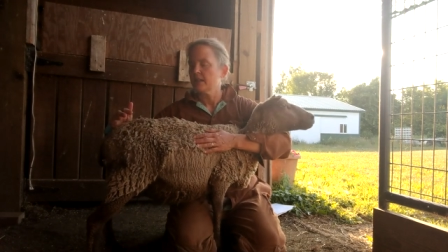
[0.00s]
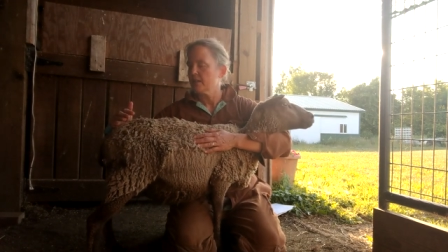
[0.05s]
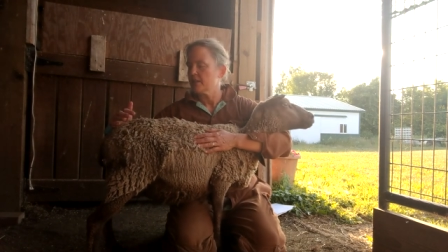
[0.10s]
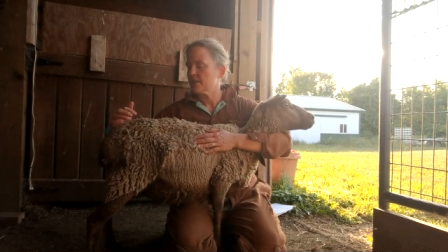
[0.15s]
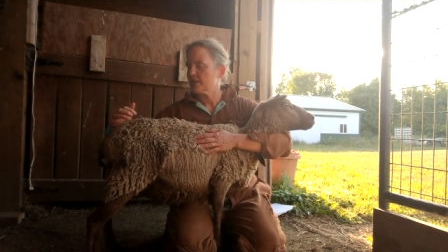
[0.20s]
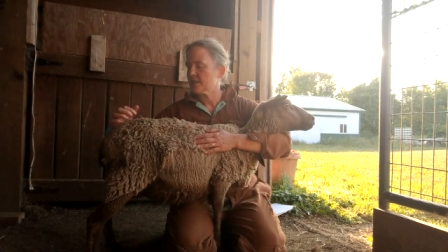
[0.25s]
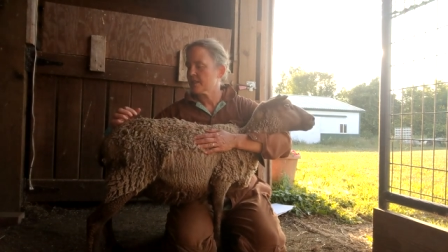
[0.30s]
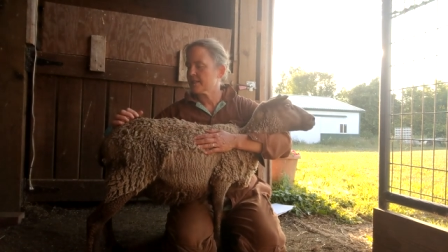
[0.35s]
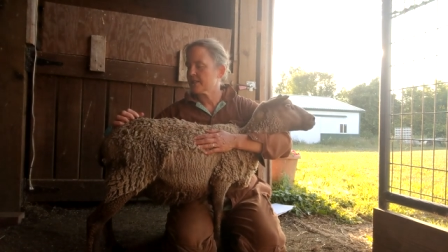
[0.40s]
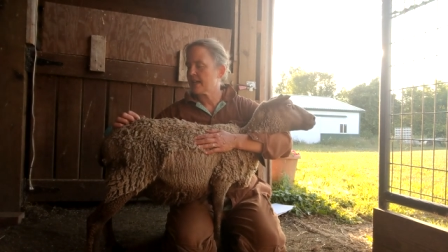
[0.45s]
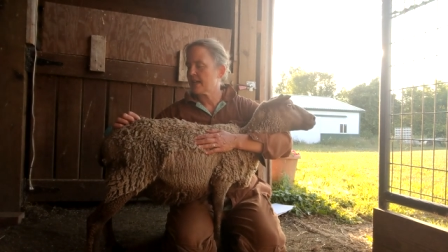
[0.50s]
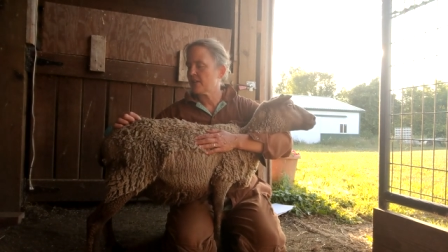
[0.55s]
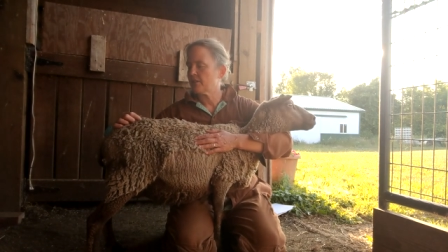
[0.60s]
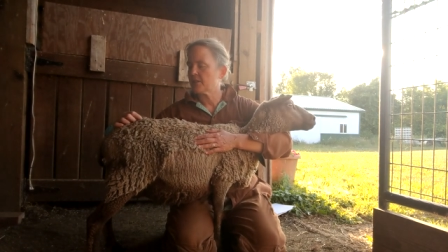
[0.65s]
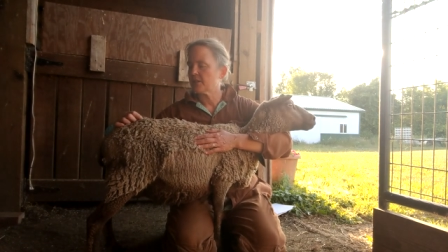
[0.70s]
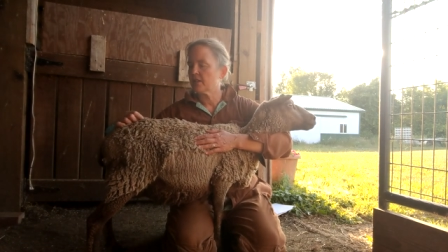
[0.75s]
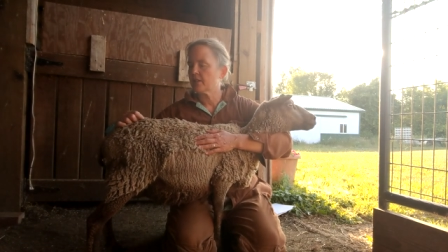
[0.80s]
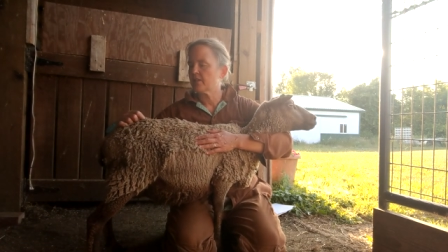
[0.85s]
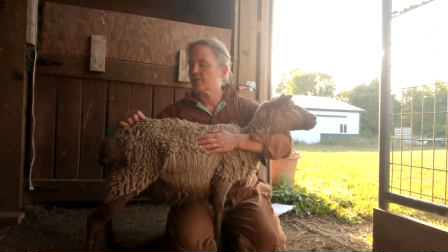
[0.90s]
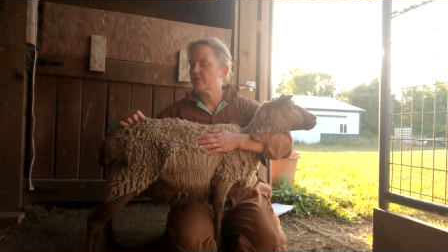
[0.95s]
she's
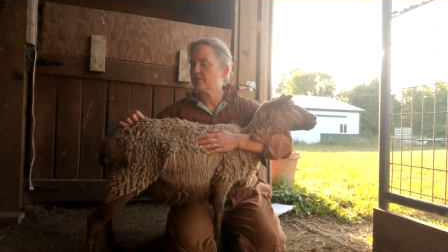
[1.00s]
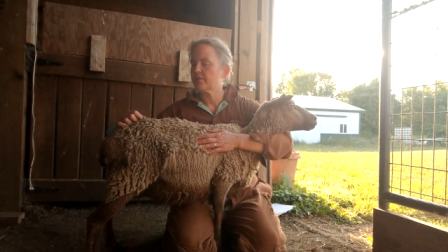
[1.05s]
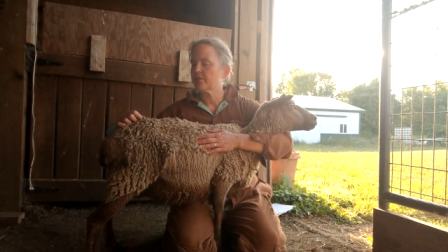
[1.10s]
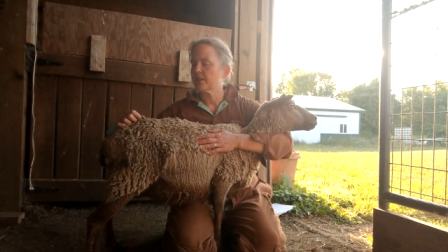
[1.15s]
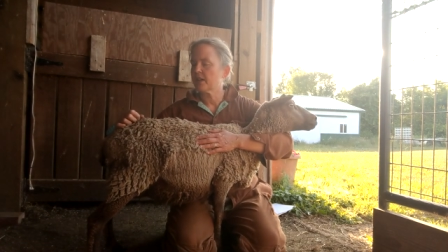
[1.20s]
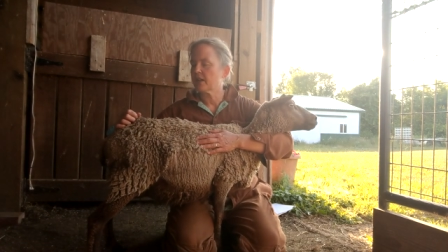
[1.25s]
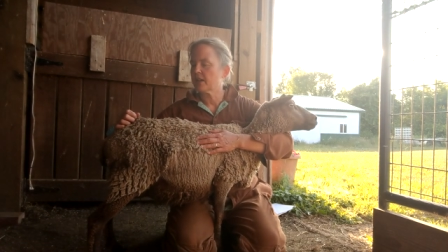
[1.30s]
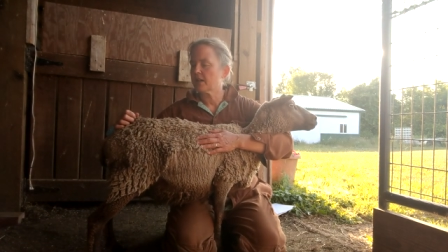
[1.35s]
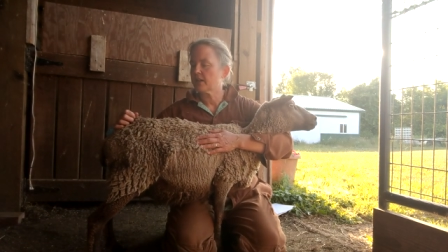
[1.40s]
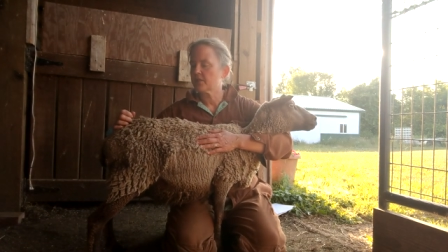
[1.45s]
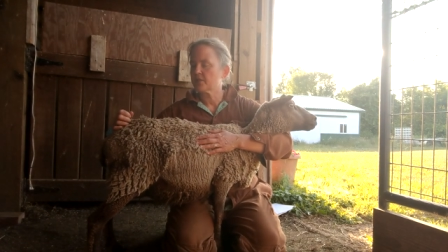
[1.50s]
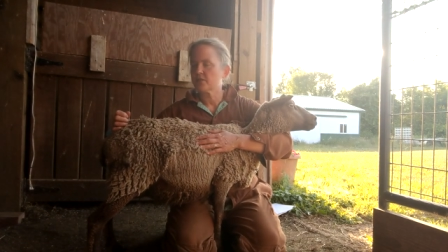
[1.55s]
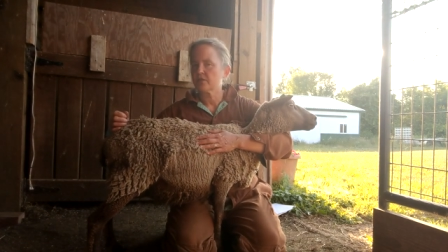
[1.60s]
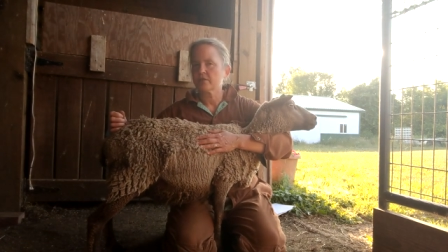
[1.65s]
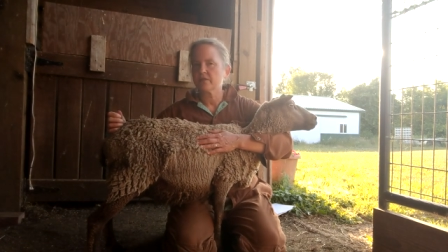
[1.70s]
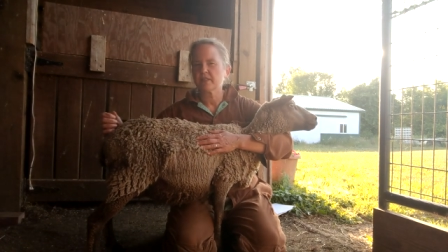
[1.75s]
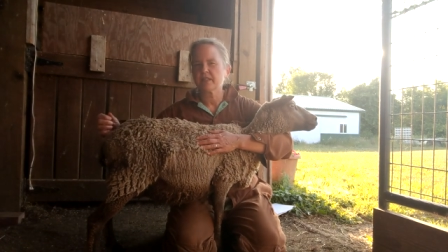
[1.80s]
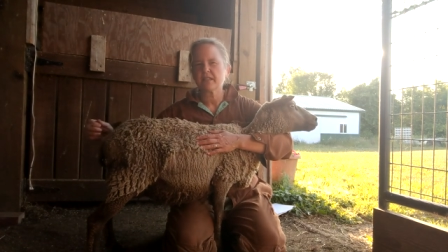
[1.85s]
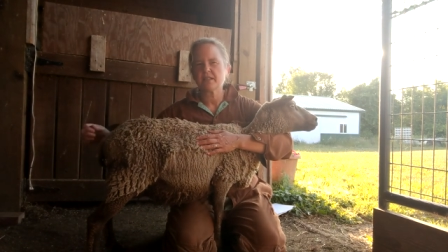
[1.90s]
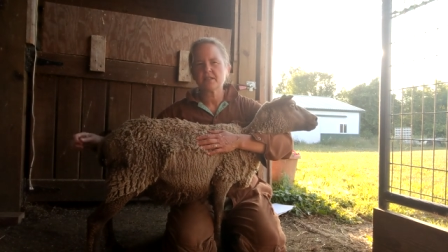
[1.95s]
out of uh,
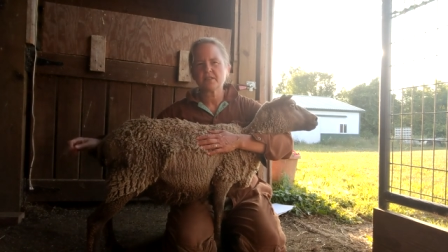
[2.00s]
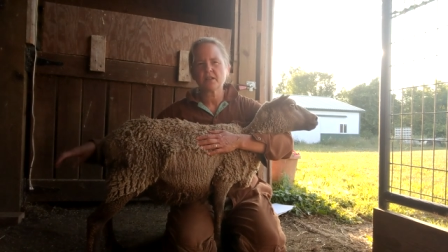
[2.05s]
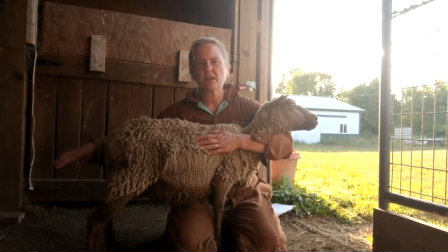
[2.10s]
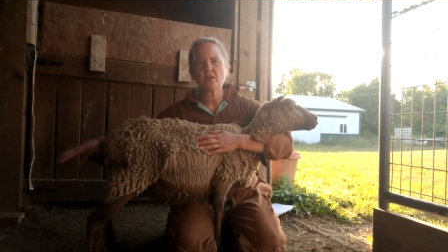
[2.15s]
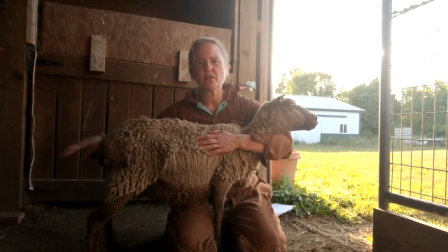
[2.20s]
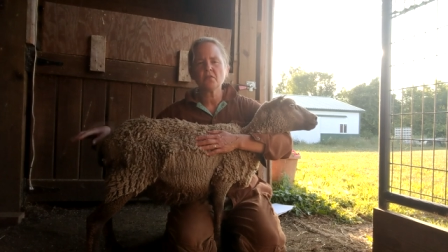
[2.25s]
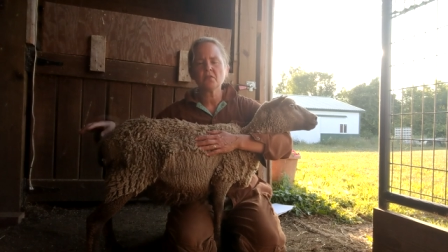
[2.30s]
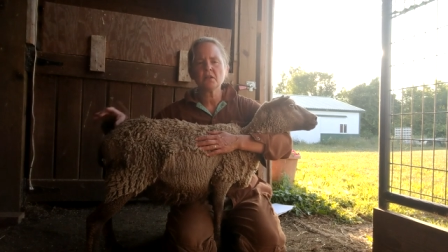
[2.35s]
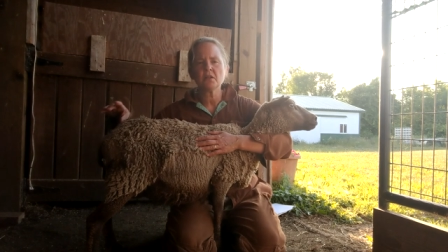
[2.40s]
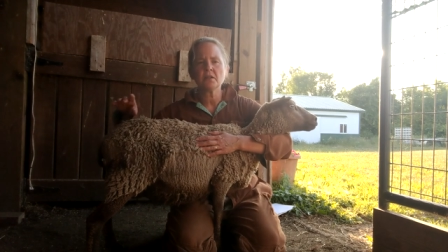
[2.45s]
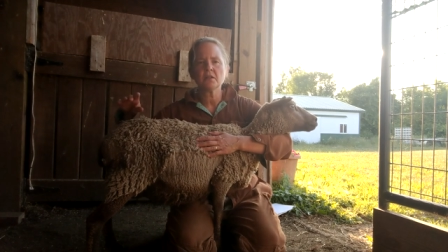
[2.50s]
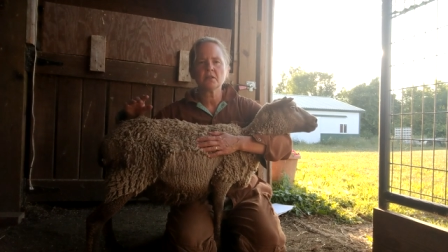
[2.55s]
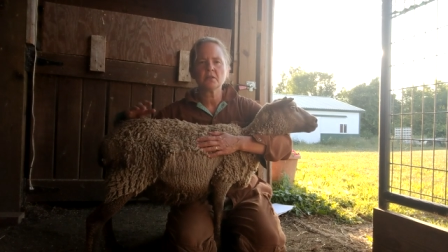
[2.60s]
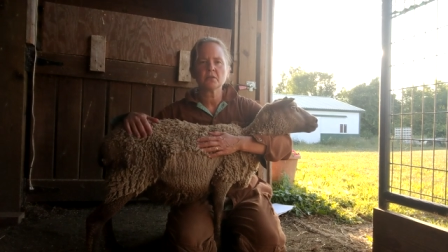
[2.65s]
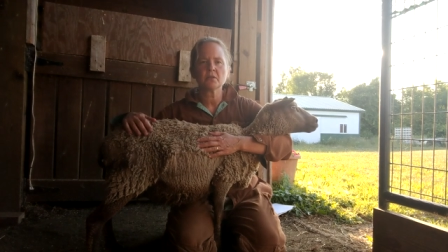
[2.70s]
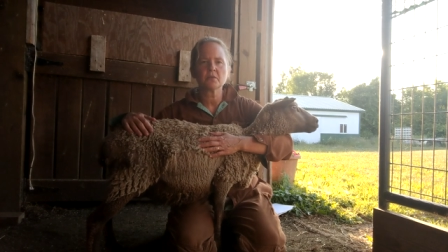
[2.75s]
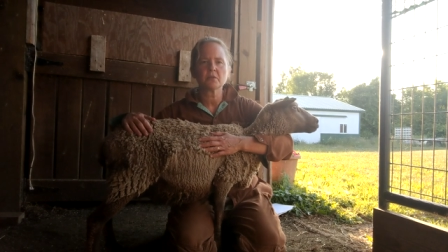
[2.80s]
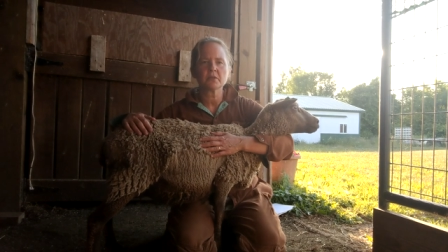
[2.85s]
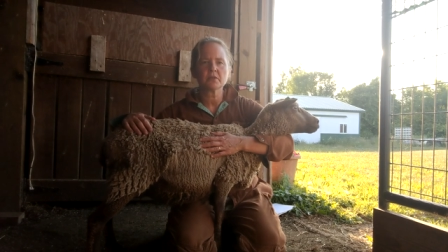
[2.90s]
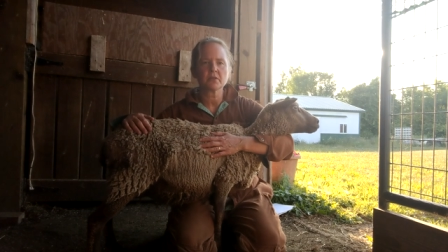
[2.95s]
Treviso,
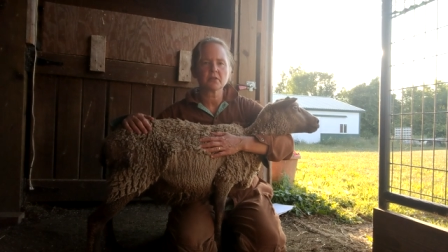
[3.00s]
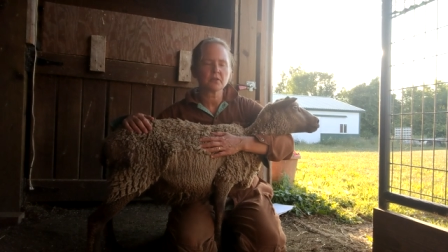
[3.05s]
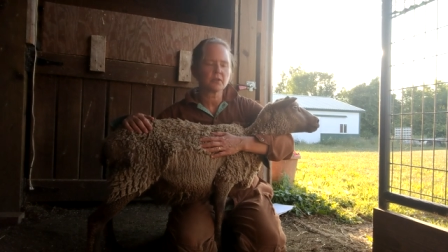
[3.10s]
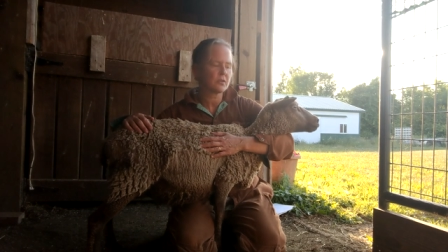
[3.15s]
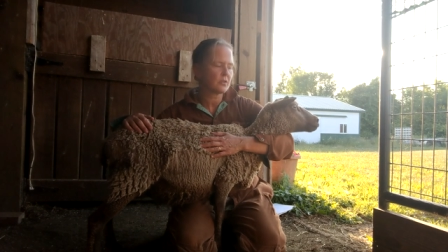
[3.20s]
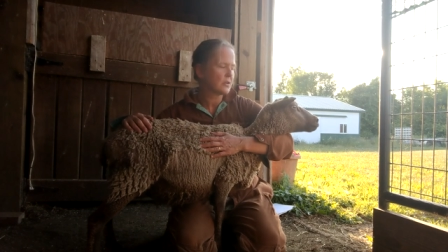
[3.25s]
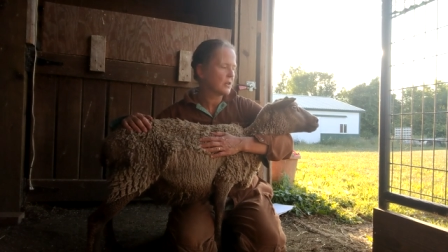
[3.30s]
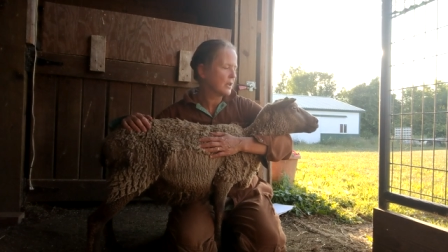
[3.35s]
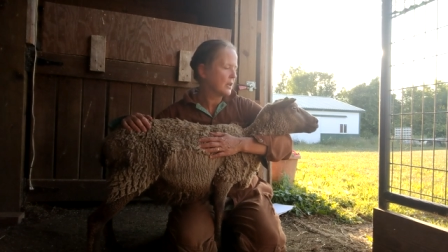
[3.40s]
who was her